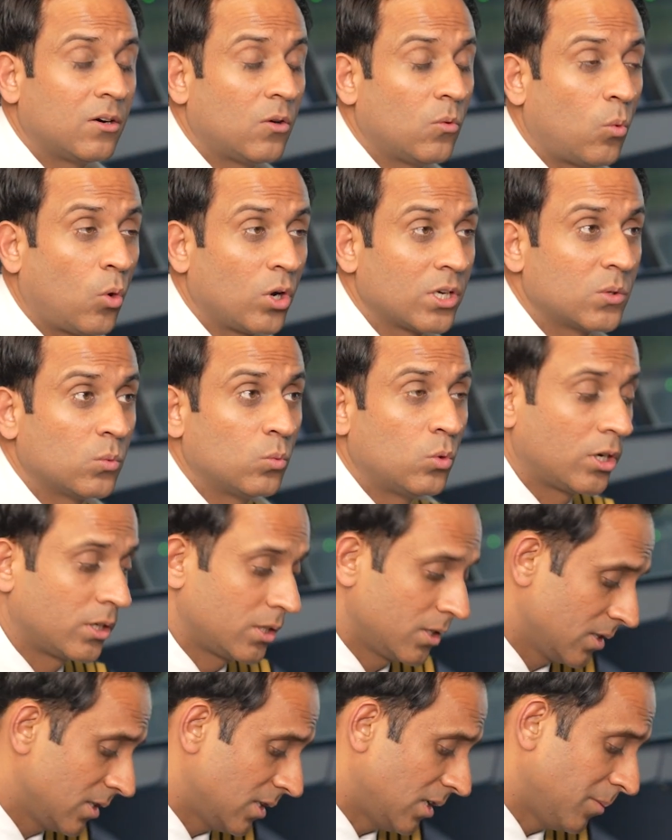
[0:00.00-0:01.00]
or what
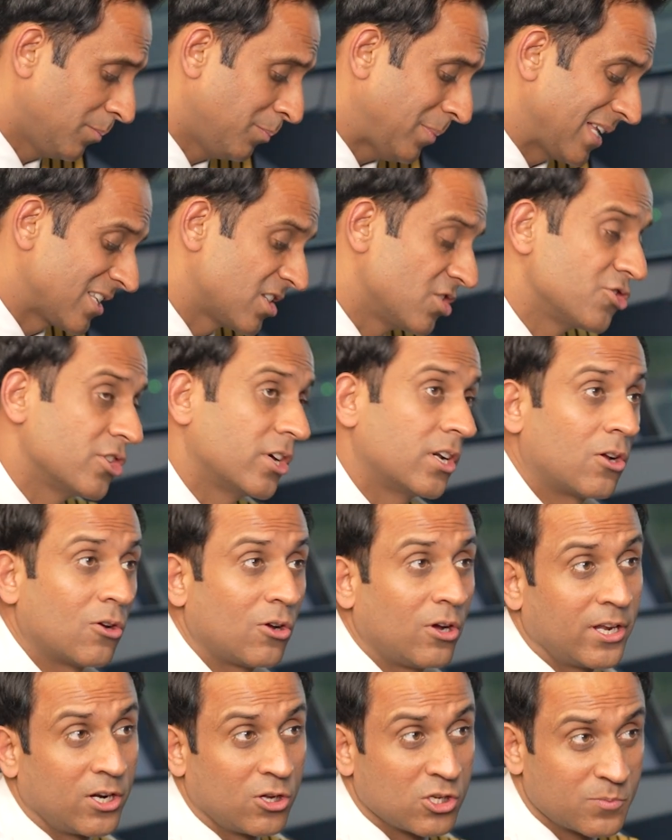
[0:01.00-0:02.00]
what is the passenger
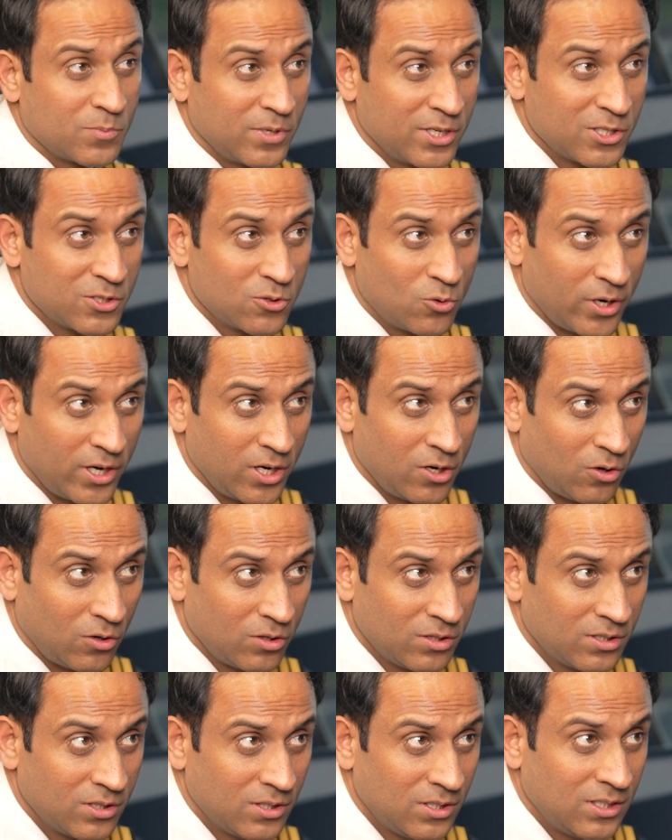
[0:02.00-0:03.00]
announcement is going
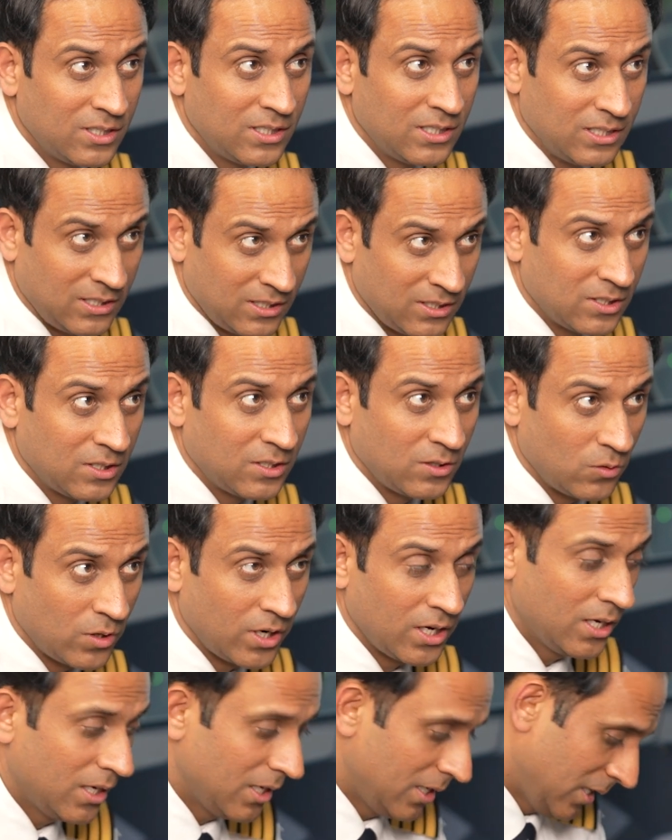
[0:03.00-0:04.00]
on,
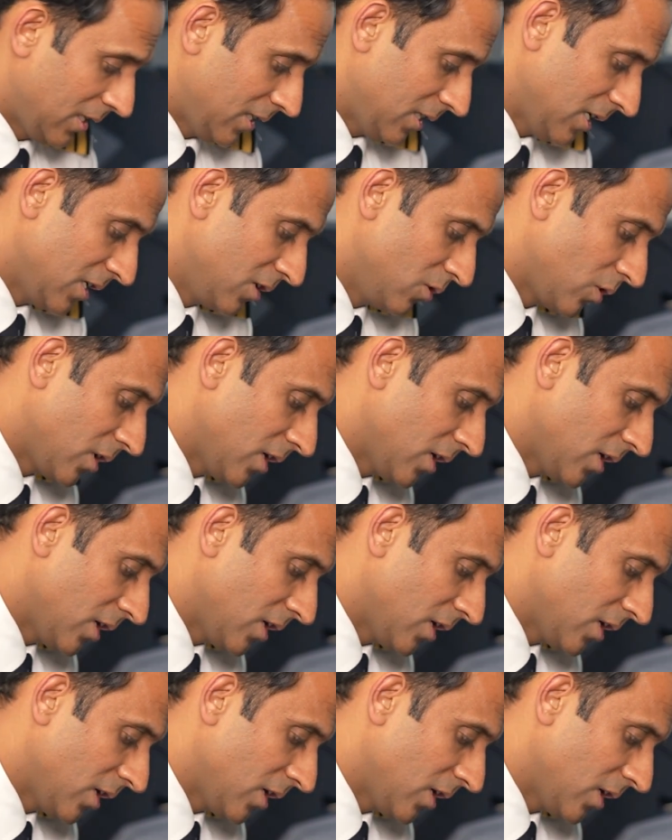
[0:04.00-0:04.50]
okay, then